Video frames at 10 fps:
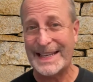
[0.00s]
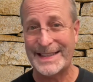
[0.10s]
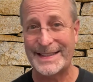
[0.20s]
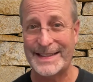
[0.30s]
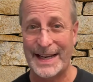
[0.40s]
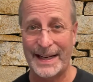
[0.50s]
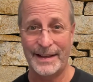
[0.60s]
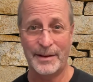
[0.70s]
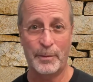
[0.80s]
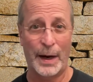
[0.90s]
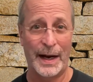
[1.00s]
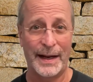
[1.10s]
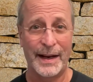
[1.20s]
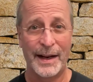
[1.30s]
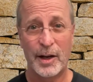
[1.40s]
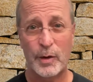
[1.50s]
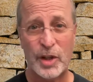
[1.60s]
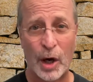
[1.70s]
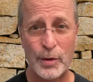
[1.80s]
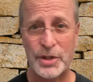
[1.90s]
inundated by
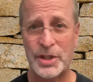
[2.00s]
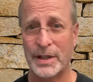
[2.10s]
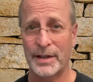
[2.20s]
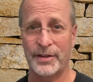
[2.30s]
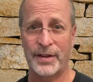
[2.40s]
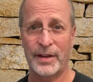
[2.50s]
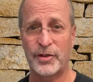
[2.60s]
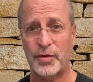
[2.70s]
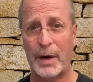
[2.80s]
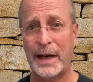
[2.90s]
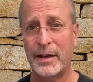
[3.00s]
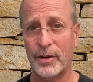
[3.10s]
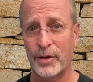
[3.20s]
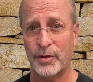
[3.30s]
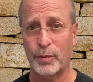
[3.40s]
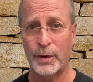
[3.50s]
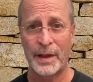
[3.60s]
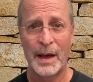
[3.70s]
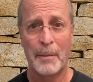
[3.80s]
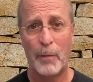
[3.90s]
coaches and trainers with
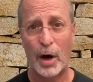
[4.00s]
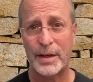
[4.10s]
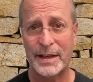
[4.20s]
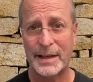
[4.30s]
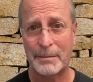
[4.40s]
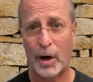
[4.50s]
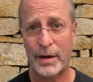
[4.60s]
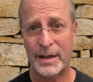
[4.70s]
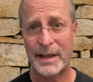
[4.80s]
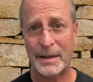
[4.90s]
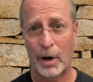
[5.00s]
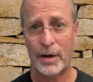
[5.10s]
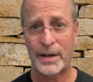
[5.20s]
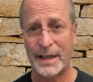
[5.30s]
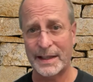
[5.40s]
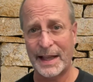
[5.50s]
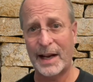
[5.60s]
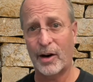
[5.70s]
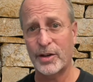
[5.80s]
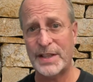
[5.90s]
marketing, marketing, marketing?
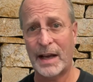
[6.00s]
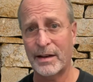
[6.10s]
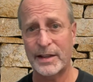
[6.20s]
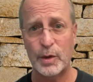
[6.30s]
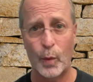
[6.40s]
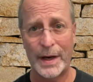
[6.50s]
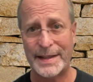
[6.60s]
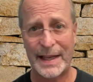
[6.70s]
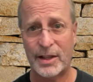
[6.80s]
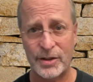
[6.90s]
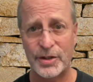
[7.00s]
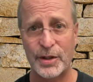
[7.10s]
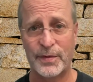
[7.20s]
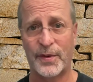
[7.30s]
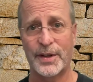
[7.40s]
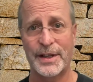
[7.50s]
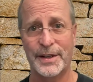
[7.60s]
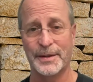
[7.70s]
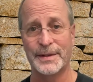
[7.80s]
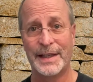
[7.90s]
They are telling you what they could do for
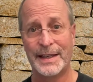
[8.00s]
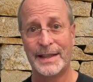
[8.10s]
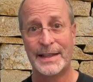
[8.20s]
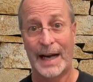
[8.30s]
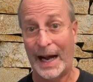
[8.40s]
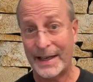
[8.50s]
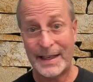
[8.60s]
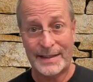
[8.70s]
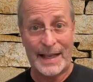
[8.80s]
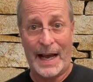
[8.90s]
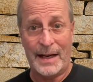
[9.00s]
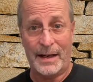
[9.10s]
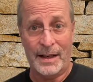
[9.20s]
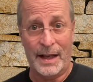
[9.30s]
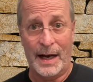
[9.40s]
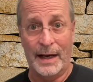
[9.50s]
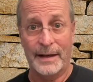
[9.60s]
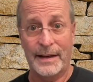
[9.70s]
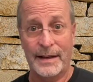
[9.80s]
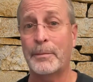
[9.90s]
you. I get that a lot.
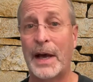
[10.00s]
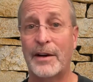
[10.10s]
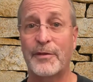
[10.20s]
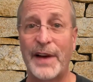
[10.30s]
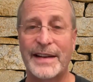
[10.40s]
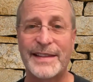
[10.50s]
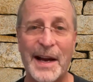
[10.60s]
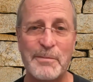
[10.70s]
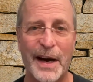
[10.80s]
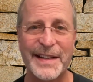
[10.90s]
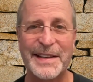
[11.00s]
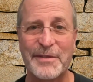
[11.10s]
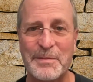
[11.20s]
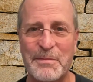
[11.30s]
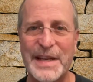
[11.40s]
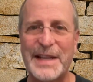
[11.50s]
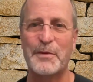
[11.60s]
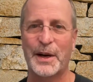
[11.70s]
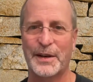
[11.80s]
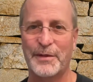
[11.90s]
As a matter of fact, I might even be
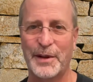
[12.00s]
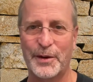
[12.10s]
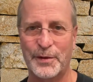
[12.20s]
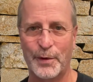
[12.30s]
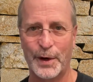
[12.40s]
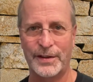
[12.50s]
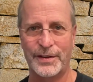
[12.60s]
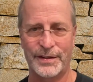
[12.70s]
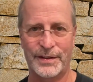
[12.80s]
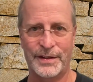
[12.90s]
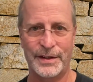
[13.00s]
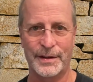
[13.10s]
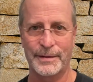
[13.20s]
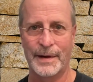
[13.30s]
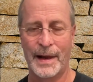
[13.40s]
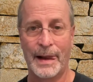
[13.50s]
one of those voices to you.